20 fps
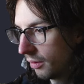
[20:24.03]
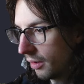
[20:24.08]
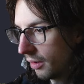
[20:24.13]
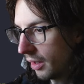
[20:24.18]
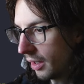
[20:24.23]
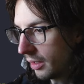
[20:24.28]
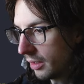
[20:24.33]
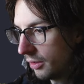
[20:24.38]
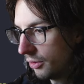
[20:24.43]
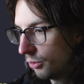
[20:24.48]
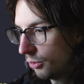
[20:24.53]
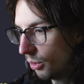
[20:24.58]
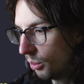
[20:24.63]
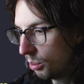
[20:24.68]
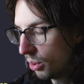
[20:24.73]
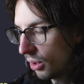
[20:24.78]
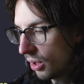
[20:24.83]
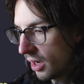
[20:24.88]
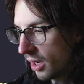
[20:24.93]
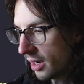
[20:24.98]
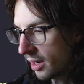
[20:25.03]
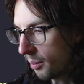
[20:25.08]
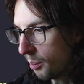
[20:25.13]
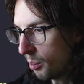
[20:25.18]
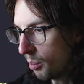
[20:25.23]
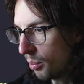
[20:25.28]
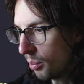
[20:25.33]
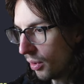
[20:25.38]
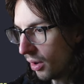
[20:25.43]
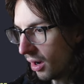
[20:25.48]
I need to apply a
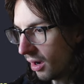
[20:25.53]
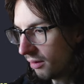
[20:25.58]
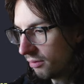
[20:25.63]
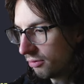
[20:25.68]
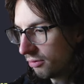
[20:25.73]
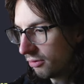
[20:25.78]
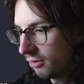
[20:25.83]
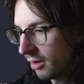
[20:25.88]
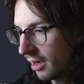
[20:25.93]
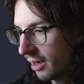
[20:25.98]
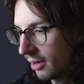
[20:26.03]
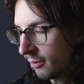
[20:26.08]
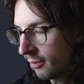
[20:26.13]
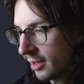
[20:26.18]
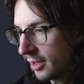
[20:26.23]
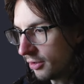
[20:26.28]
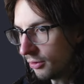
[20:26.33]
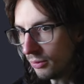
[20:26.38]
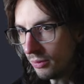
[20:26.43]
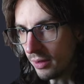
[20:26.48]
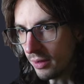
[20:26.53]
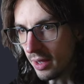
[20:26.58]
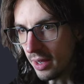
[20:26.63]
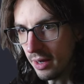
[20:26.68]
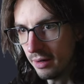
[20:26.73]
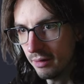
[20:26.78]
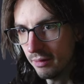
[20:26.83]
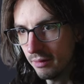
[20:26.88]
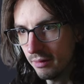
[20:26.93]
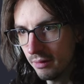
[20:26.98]
buff. How do I do
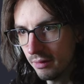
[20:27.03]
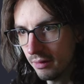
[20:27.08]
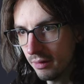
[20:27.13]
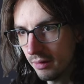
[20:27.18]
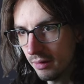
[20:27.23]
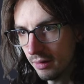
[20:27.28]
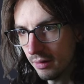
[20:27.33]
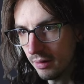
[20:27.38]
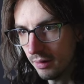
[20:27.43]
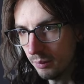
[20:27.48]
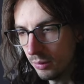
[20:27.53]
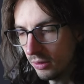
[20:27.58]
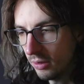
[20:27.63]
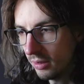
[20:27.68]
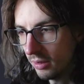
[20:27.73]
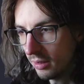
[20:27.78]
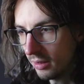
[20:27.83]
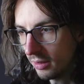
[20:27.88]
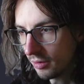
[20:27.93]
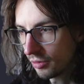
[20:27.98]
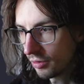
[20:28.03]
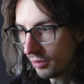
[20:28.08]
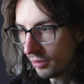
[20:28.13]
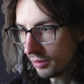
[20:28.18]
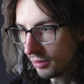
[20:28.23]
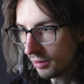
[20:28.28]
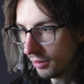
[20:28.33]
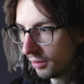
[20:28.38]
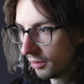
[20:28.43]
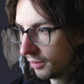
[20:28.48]
that? Ability
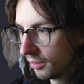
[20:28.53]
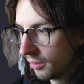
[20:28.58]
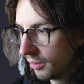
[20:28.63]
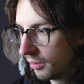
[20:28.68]
listener.